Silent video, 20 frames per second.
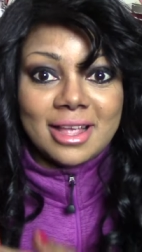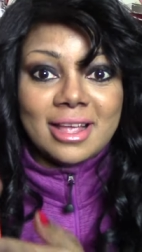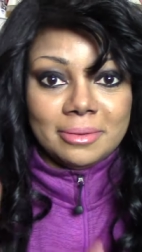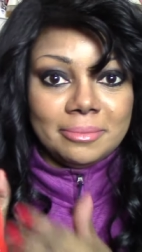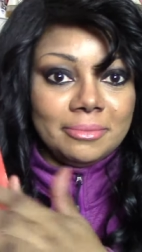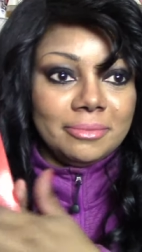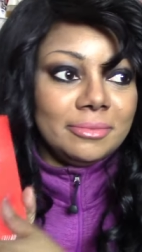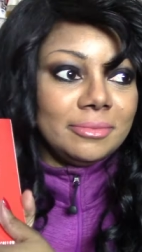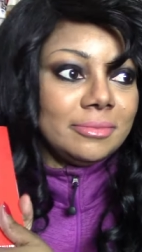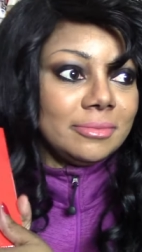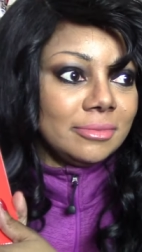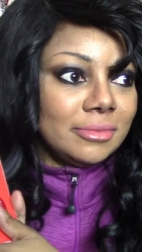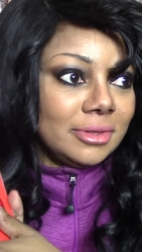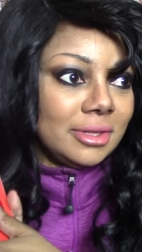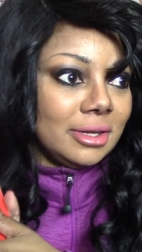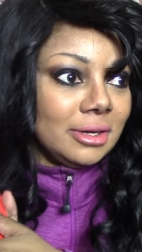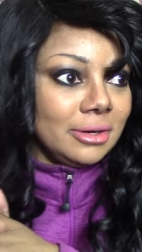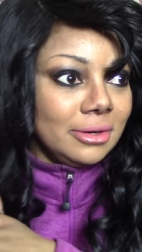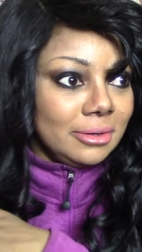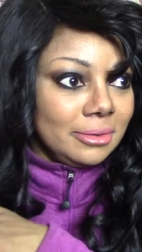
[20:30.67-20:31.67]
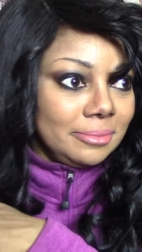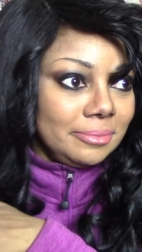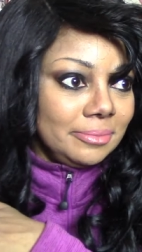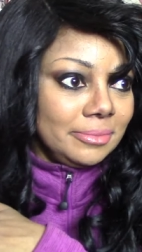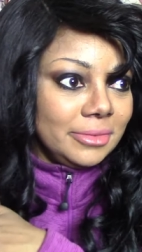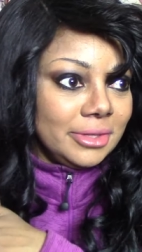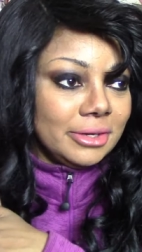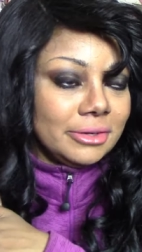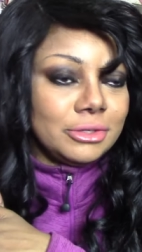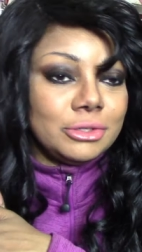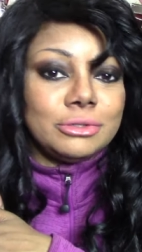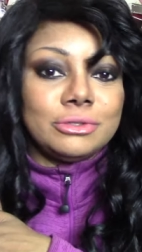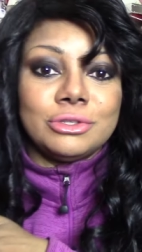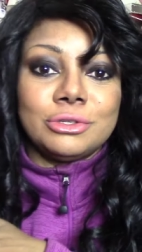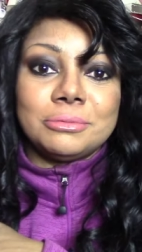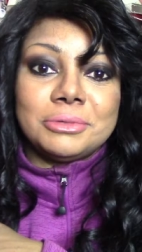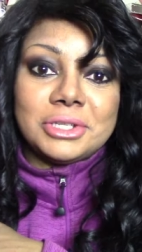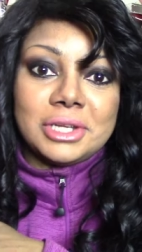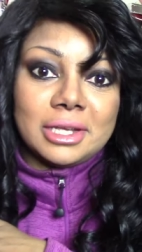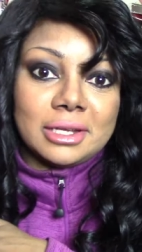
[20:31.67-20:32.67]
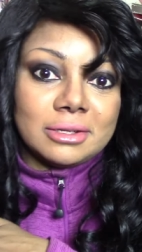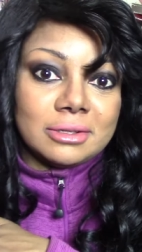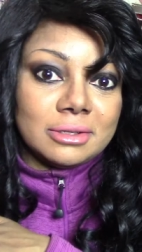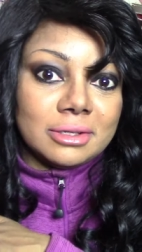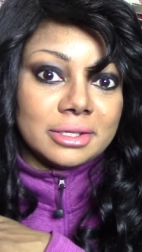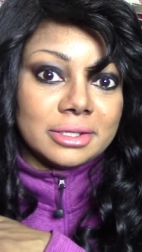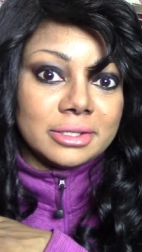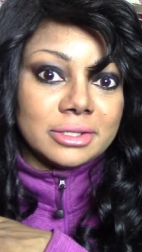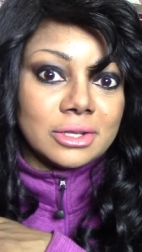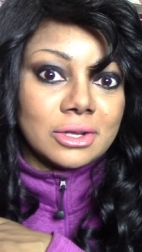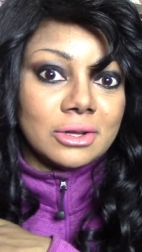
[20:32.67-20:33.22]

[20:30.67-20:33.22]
Um, their, their YouTube channel is